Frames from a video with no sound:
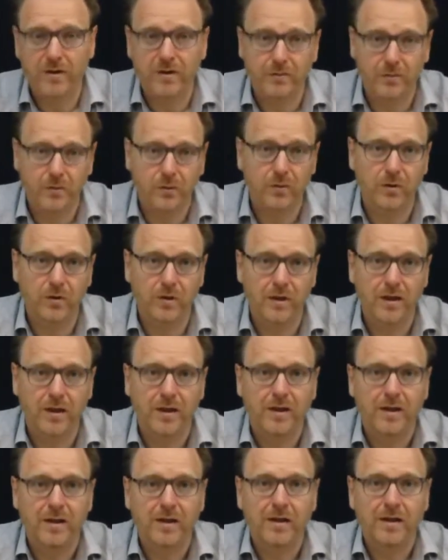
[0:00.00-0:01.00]
a ruler,
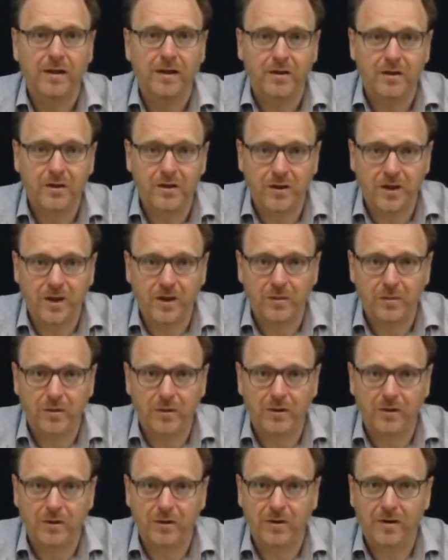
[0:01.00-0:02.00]
to start
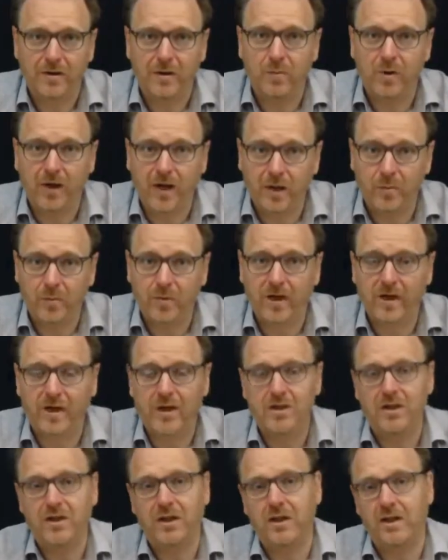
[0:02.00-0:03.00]
with a blank
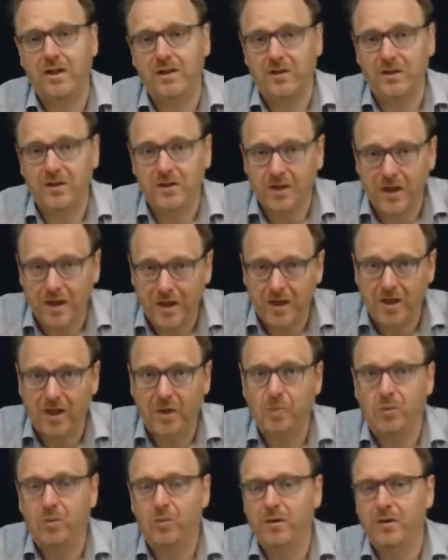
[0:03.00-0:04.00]
page and to end
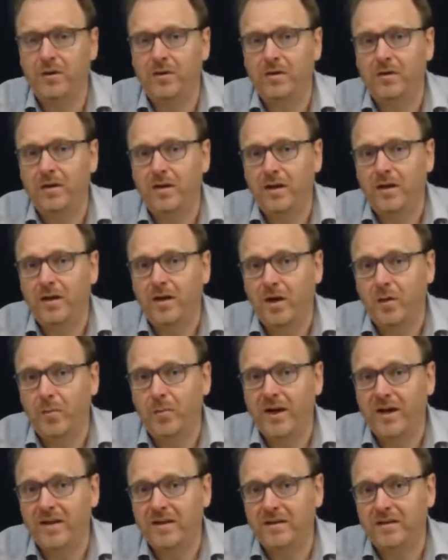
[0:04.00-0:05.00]
up with a
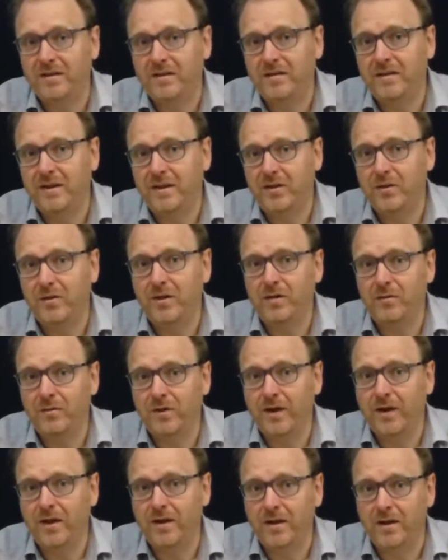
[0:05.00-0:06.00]
pattern that you can
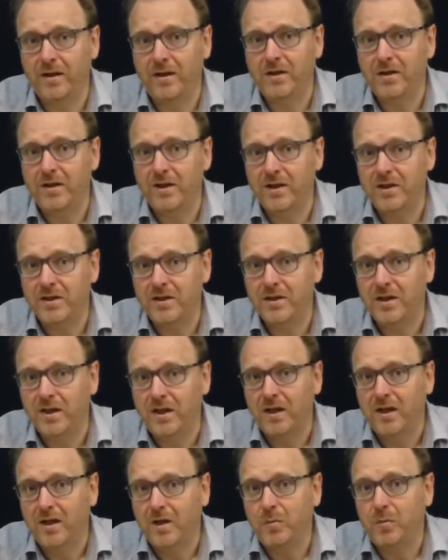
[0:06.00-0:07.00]
recognize as
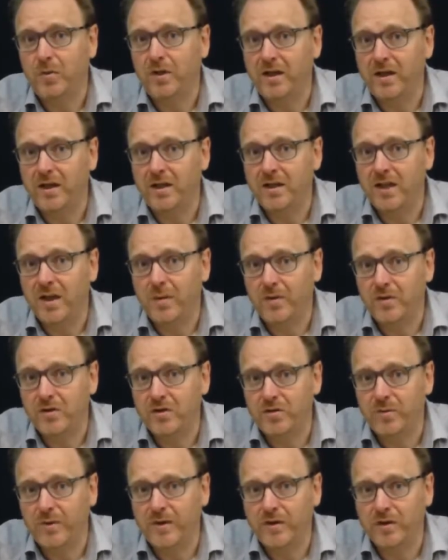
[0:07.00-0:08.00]
being an Islamic
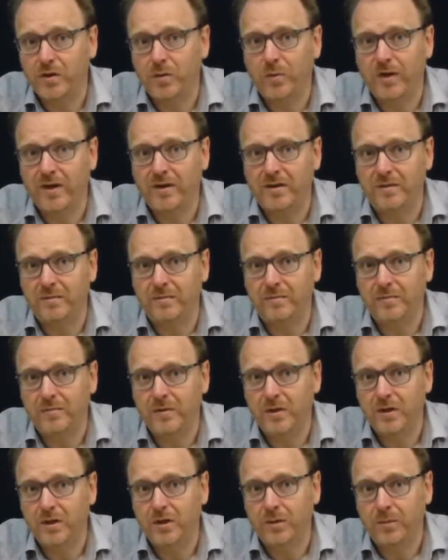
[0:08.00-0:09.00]
geometrical pattern.
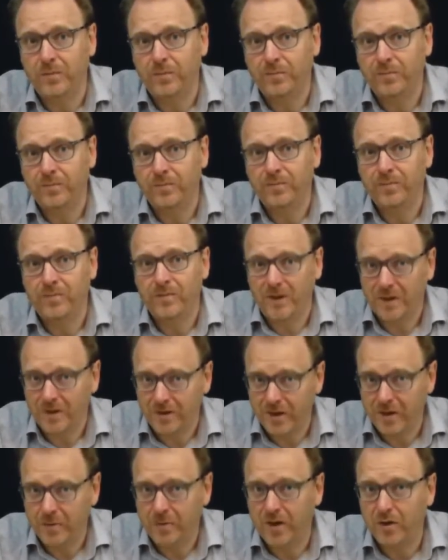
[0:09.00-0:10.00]
So
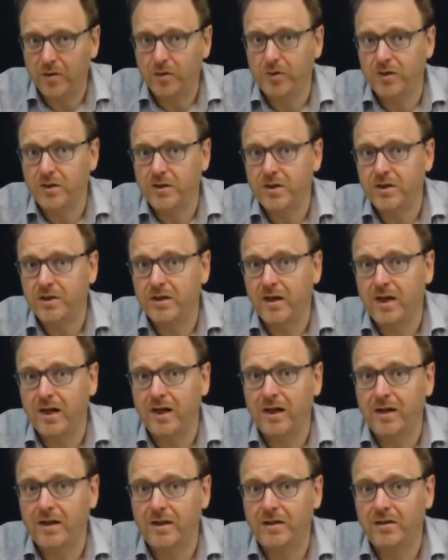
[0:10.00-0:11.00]
take my course
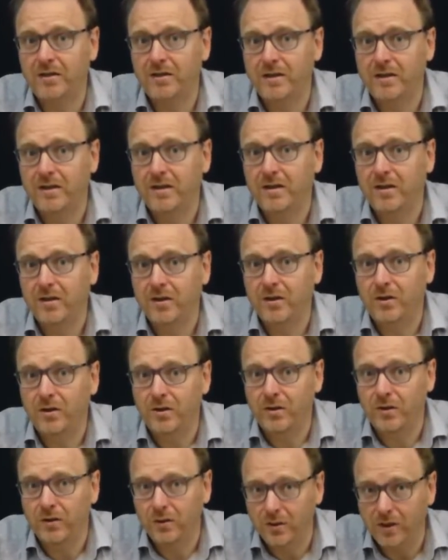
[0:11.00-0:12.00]
and
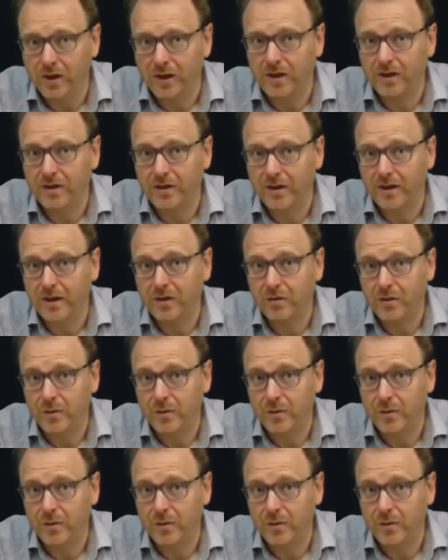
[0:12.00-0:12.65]
good luck. Thank you very